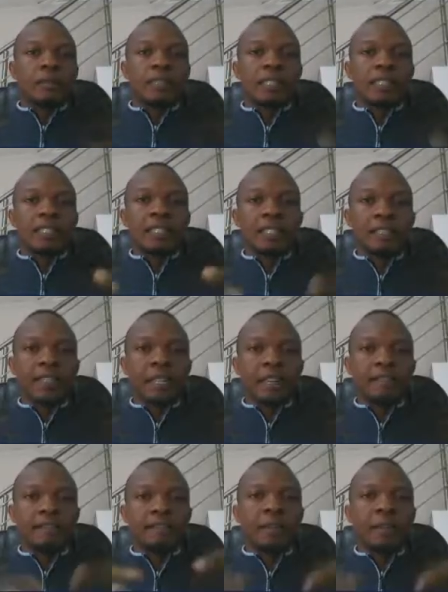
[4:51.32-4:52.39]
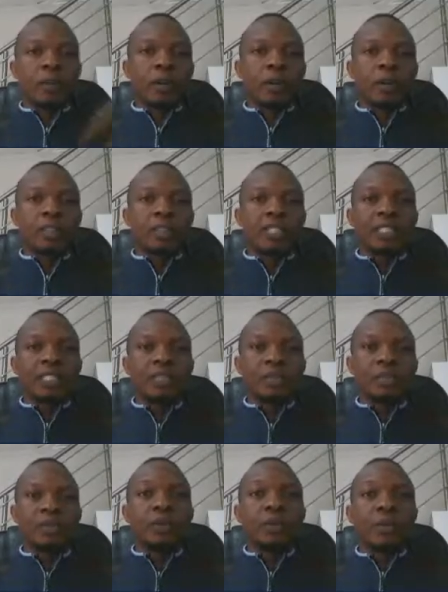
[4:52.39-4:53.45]
it, they can form clusters
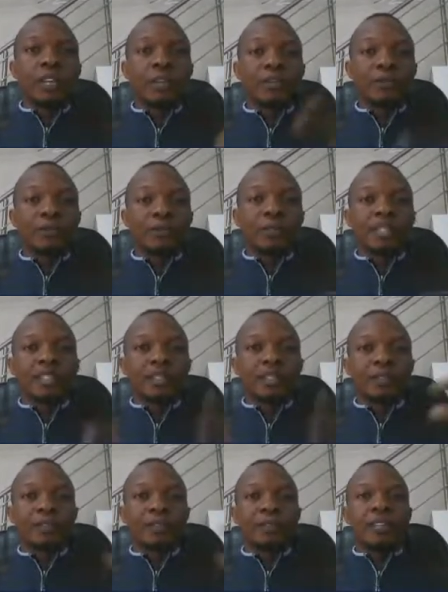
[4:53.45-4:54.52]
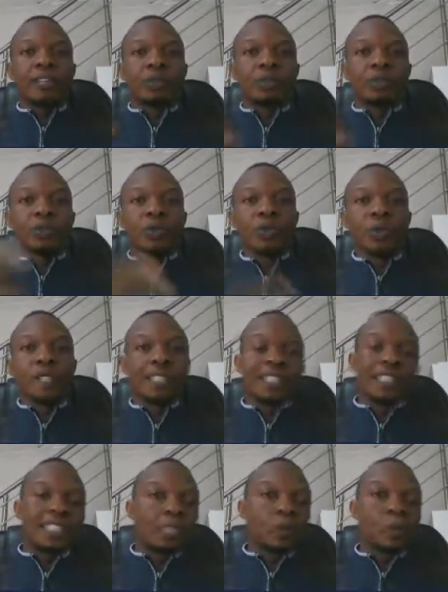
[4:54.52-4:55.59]
of you and your friends, your friends who school in
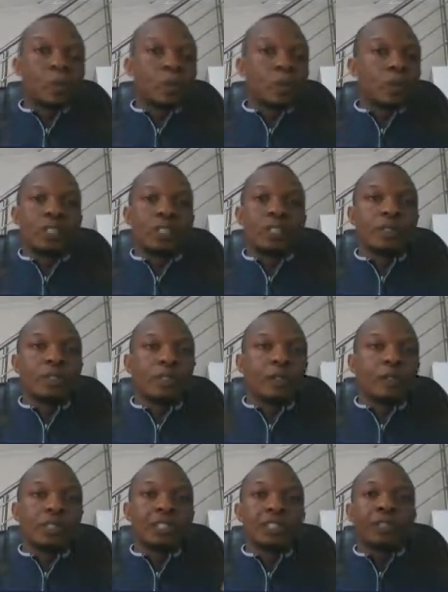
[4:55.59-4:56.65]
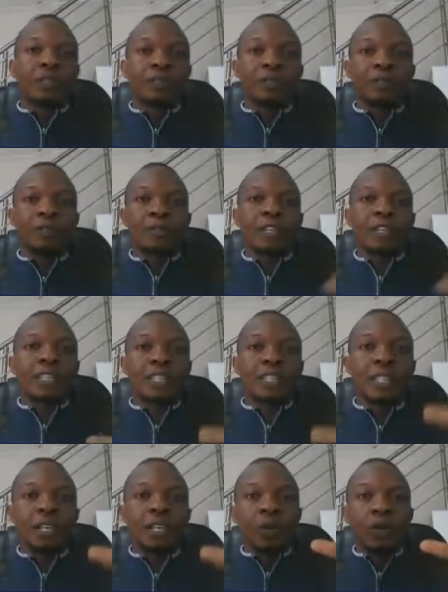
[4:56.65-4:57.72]
the same school with you, clusters of your friends
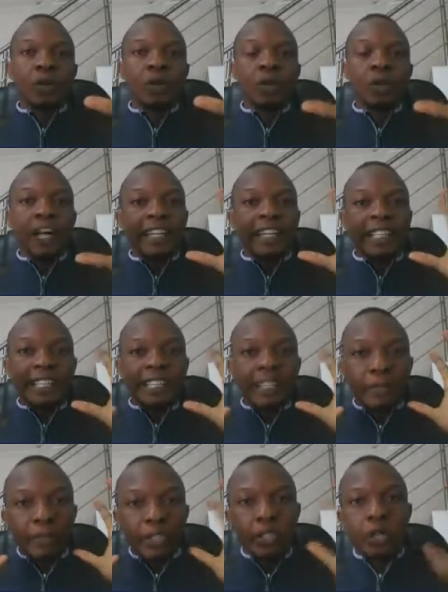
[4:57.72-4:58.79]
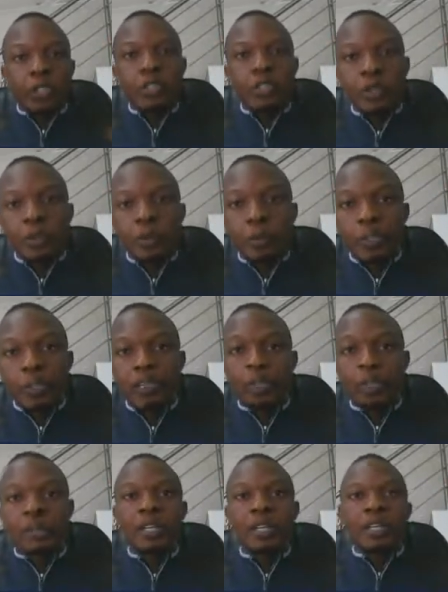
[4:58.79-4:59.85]
who are in the same church group with
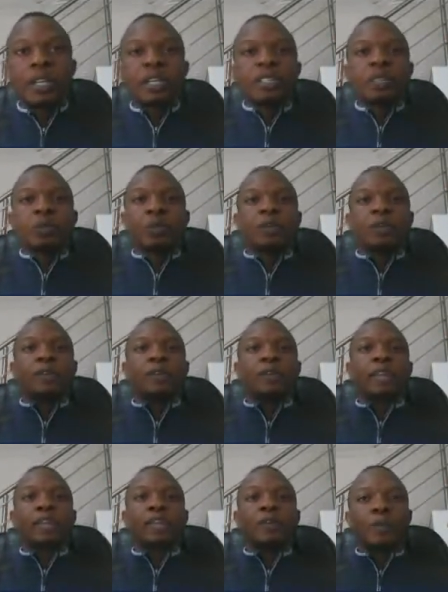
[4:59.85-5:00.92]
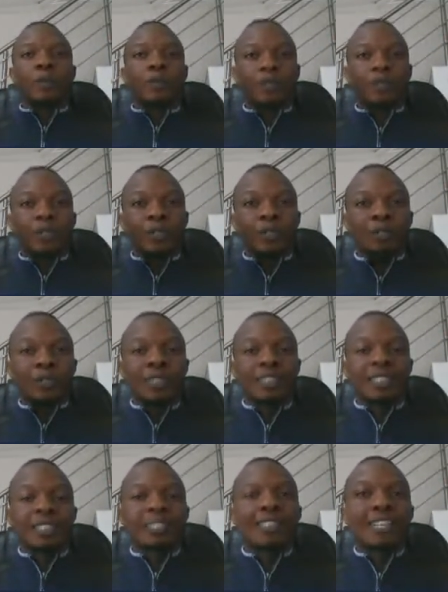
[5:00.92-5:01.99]
you. So if any one of those friends in